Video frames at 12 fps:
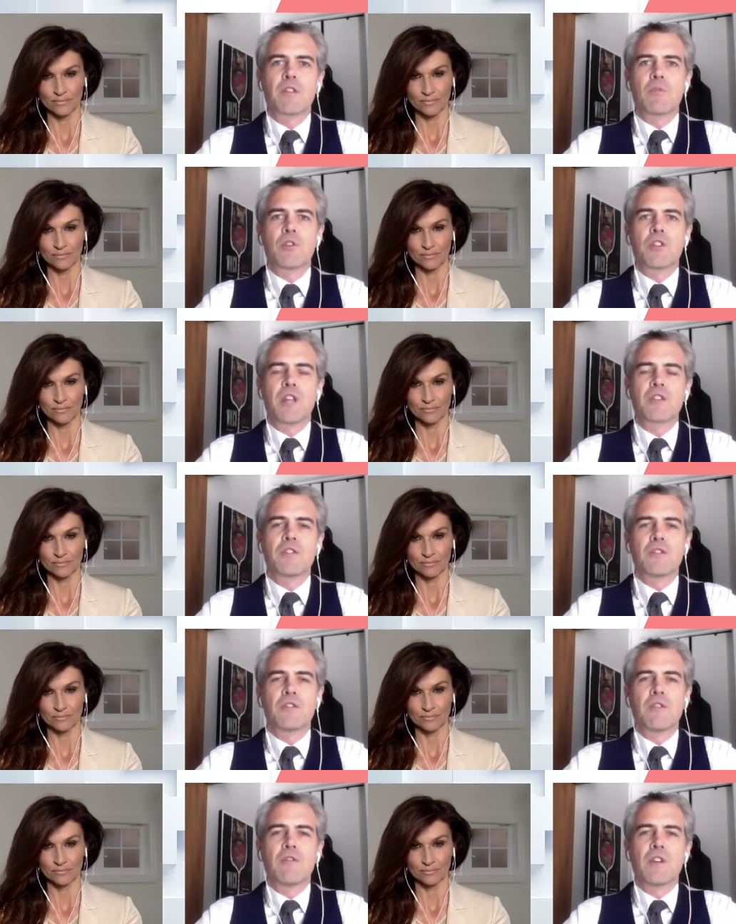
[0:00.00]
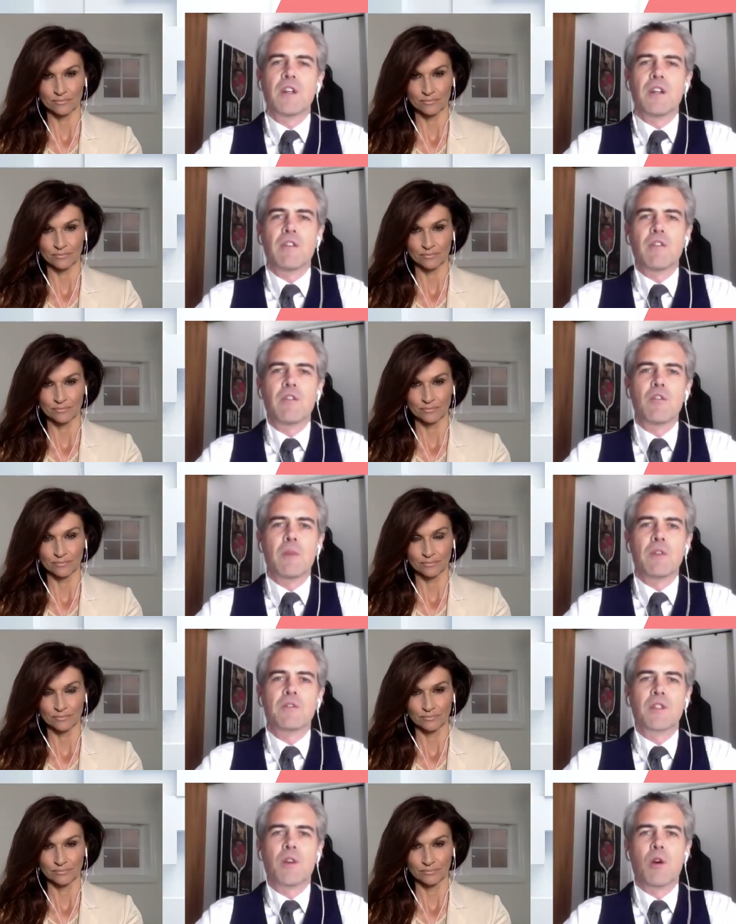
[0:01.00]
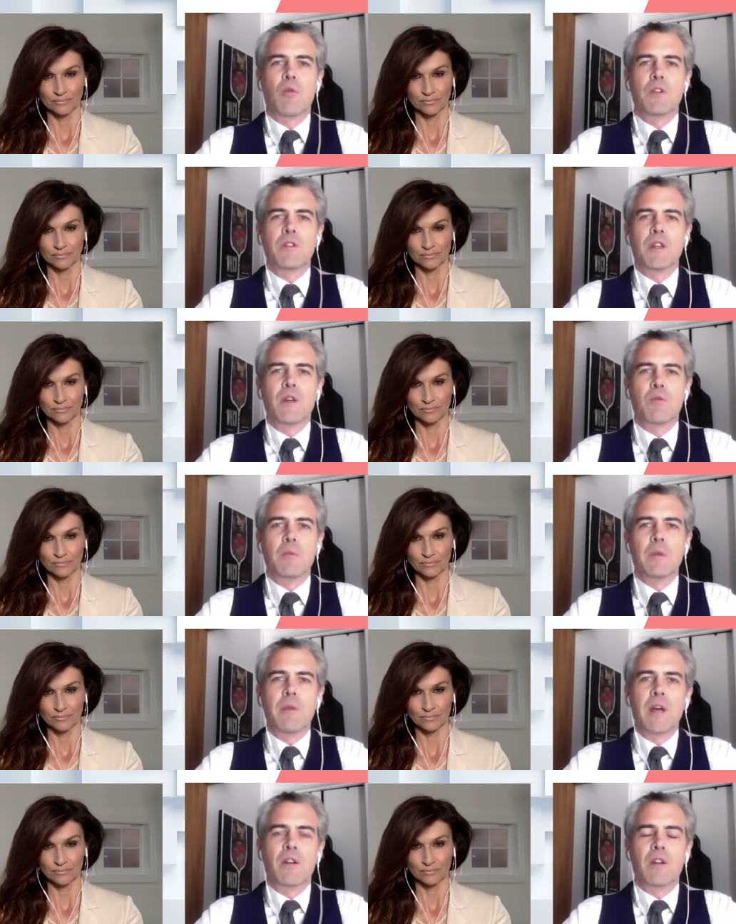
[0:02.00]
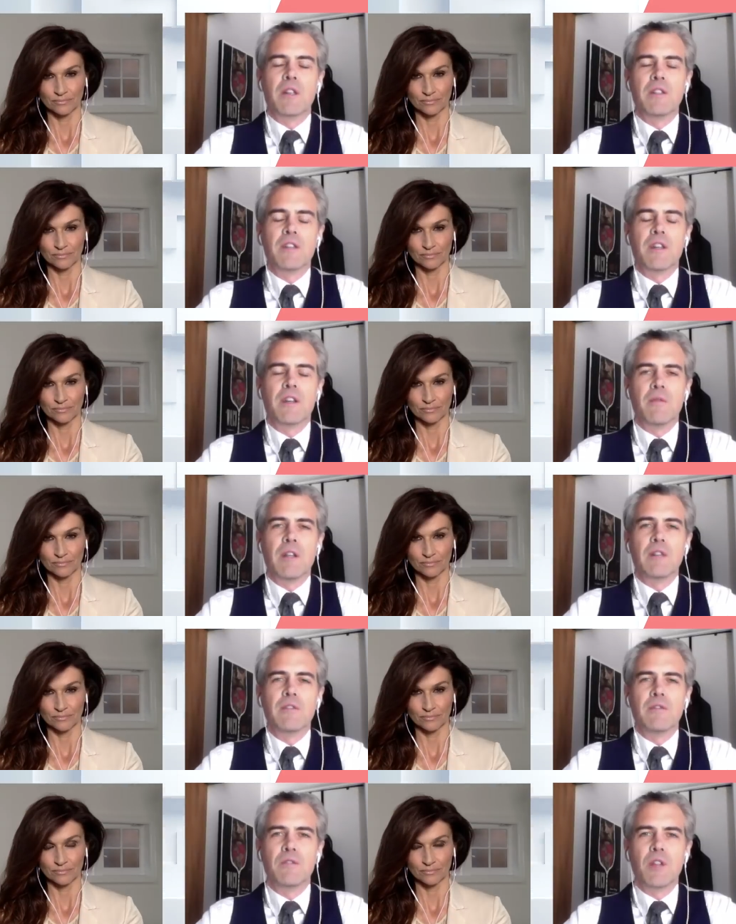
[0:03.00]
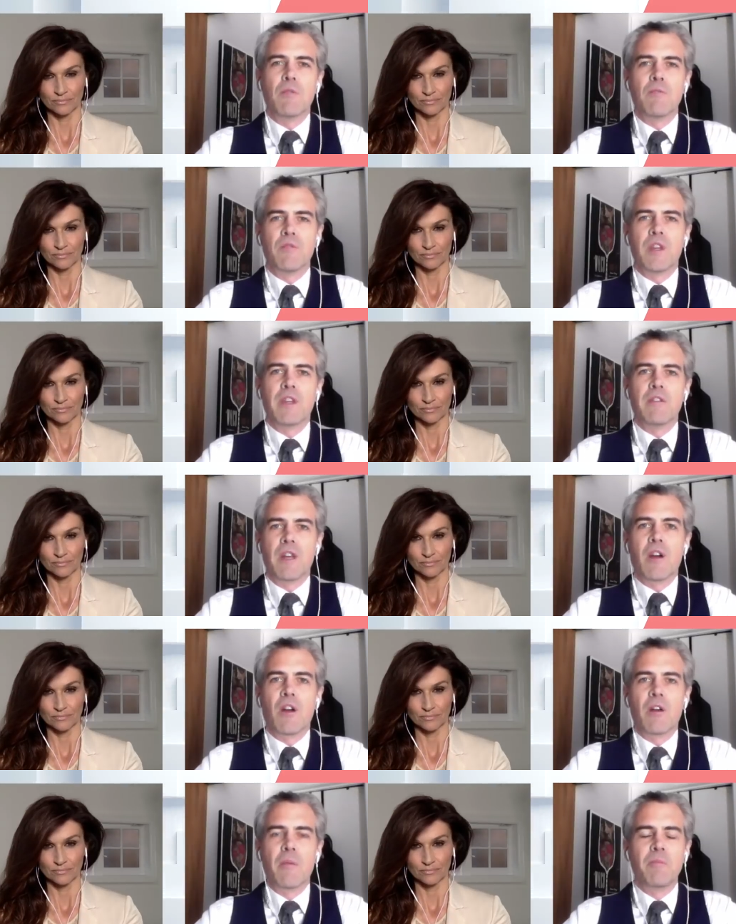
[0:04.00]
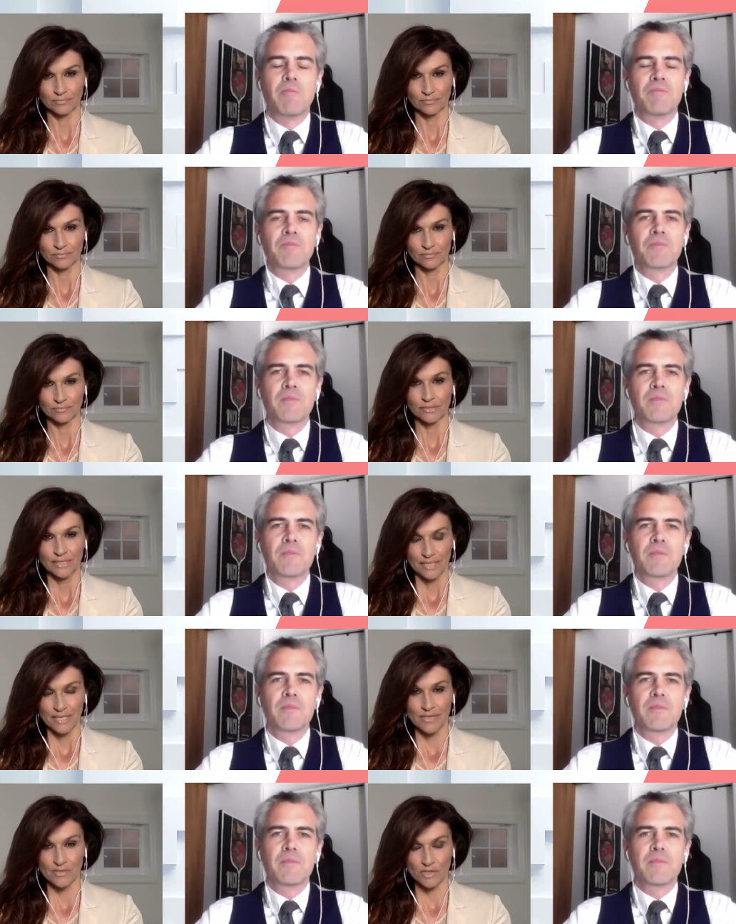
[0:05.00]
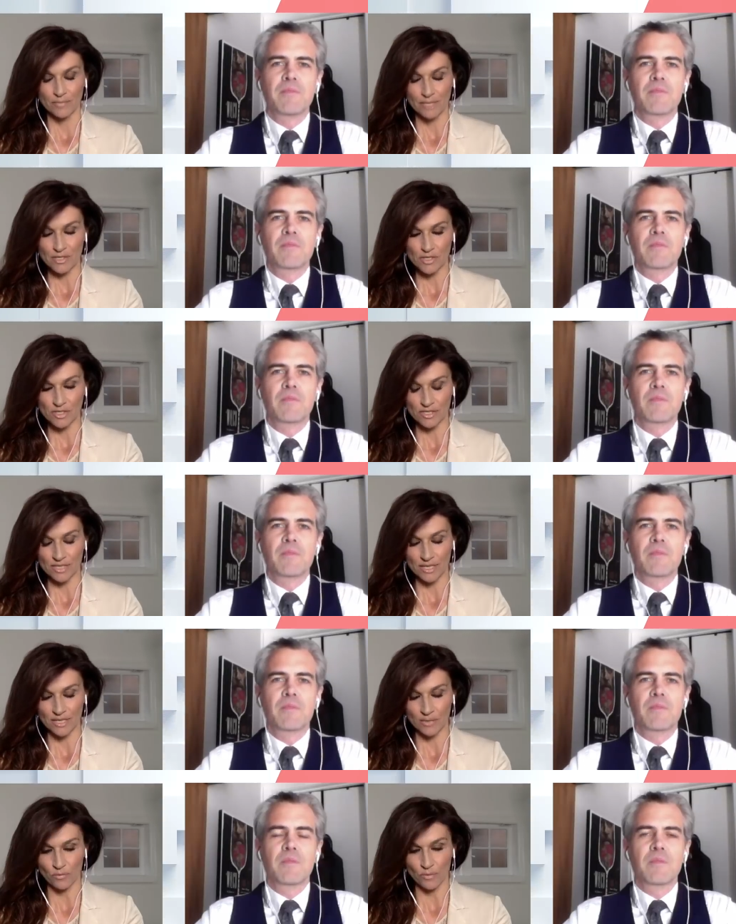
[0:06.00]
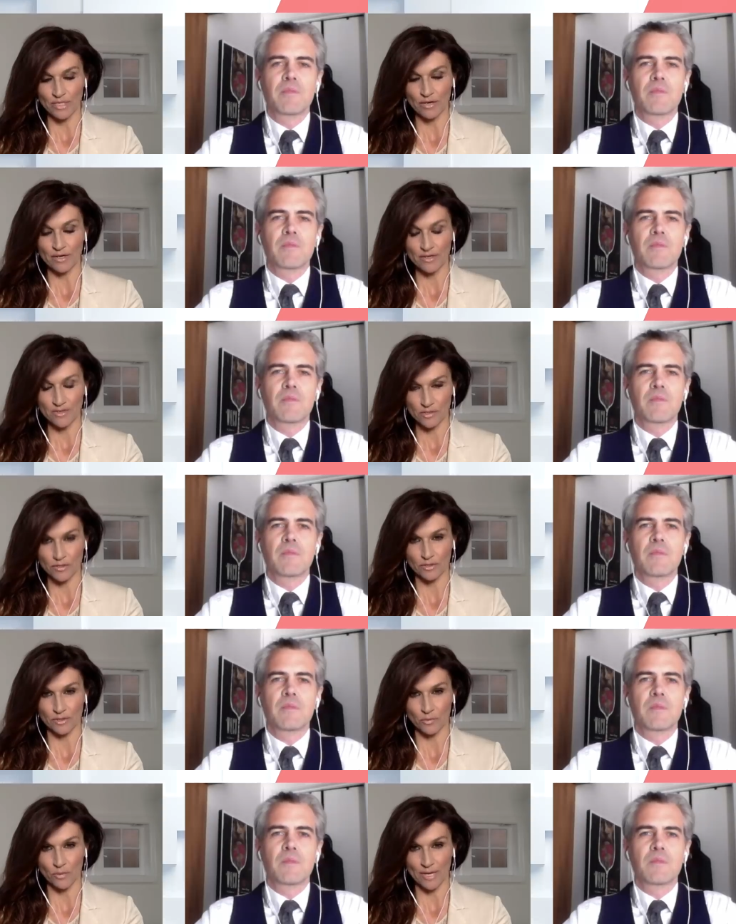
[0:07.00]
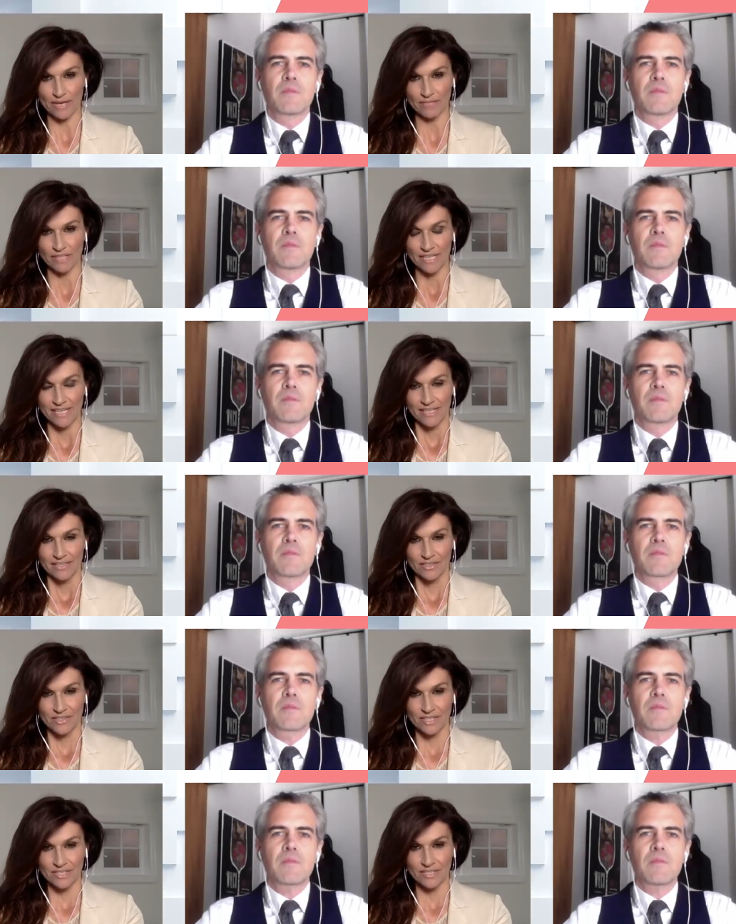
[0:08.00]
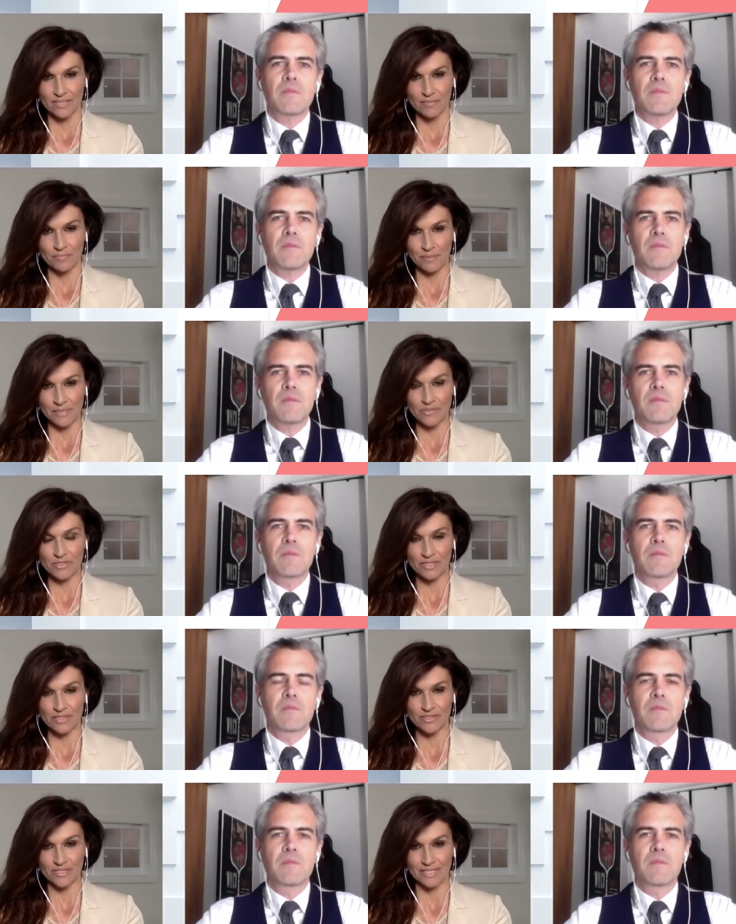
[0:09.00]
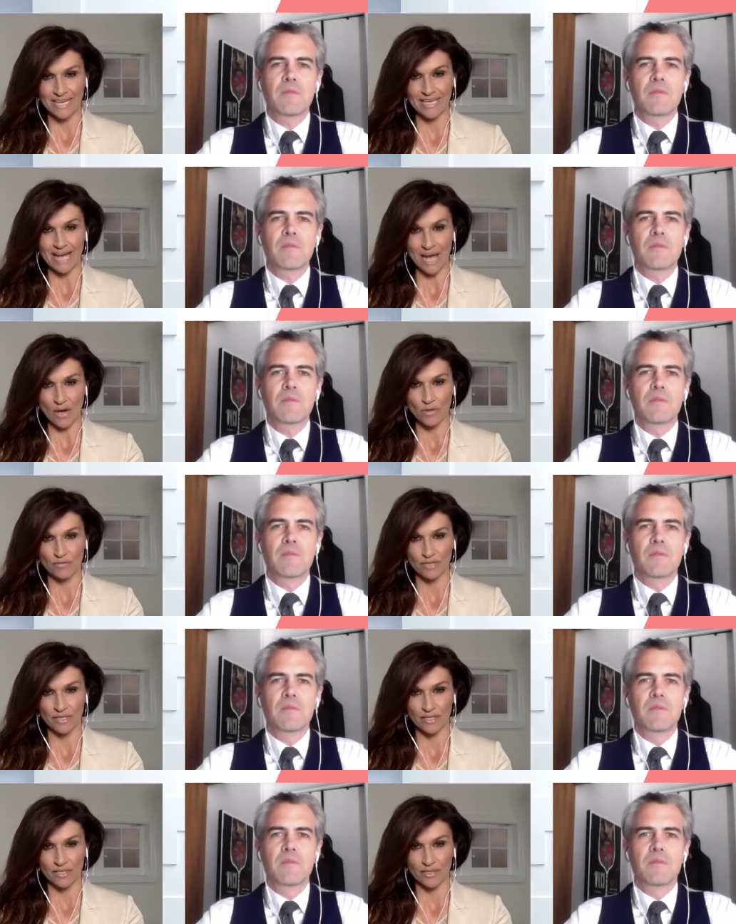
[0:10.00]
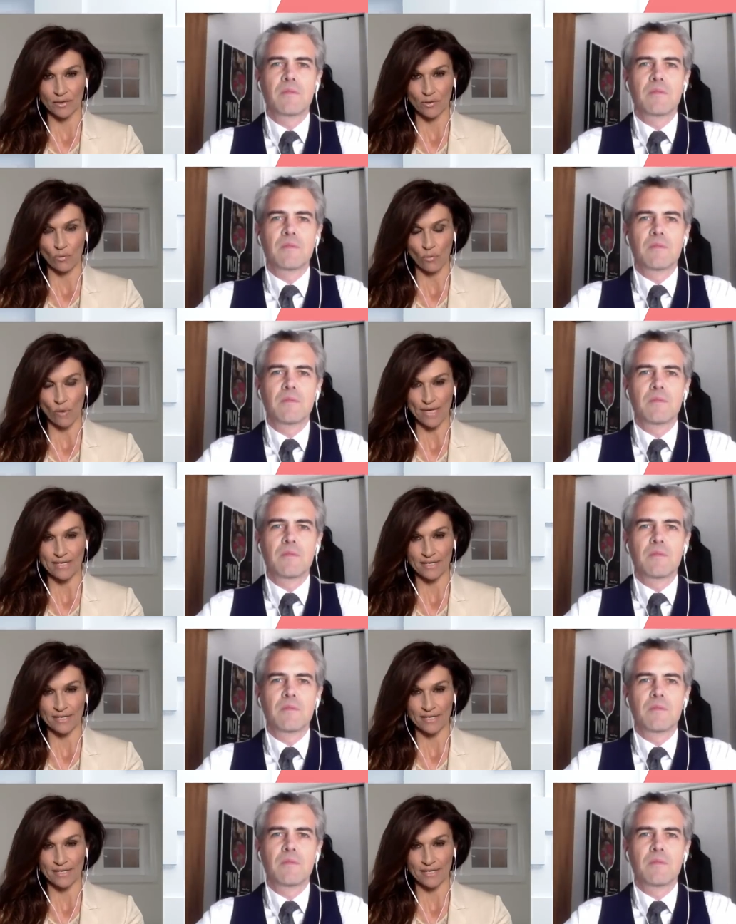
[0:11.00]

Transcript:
Speaker 1: projections of, uh, of a few months ago would uh, would be better, and um, and you know they they are.
Speaker 2: As you mentioned, uh, we are in this third wave. Did business get out of it what